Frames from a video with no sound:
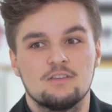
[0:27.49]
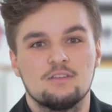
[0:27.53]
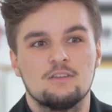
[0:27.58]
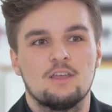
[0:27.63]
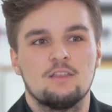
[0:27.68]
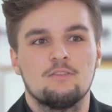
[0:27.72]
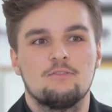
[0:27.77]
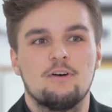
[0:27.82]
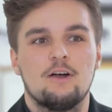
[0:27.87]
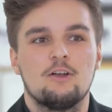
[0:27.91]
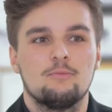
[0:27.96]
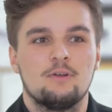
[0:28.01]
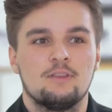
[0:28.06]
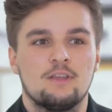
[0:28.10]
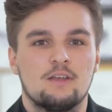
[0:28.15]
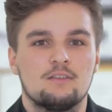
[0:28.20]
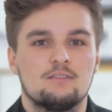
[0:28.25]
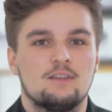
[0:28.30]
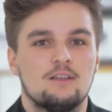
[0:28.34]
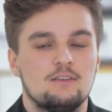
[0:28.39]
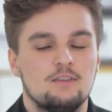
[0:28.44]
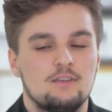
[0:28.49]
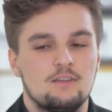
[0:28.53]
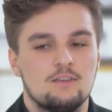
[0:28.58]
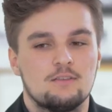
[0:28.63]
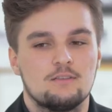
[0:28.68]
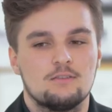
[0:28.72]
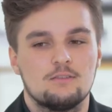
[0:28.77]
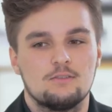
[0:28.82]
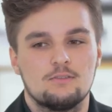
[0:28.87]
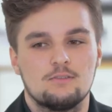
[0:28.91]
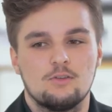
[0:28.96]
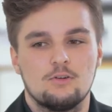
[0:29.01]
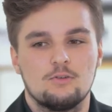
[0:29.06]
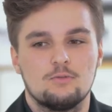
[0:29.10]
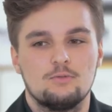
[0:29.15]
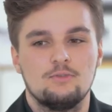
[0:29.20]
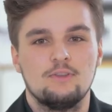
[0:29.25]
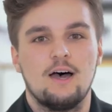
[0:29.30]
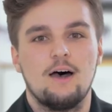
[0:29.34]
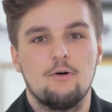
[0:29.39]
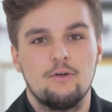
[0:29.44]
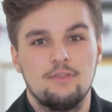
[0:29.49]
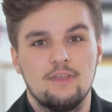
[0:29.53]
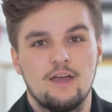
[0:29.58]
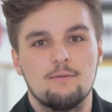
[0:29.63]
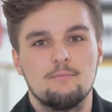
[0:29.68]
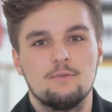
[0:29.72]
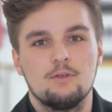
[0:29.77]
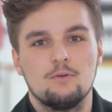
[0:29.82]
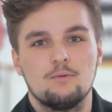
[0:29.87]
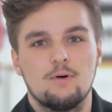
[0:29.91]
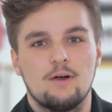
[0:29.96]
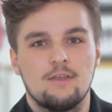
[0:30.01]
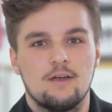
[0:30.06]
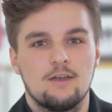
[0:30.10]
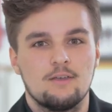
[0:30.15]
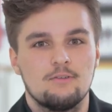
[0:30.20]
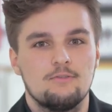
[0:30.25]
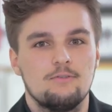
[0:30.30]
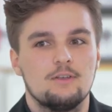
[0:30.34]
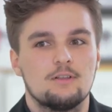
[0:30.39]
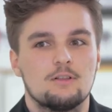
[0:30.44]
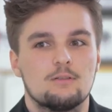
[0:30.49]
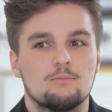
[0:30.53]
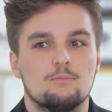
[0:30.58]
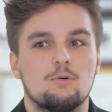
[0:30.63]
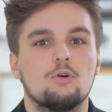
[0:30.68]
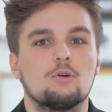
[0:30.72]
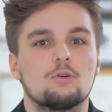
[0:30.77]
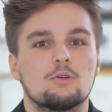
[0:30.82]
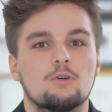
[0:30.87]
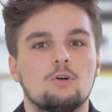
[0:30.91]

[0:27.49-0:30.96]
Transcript: and the environment I study in, so now in IB1 I feel more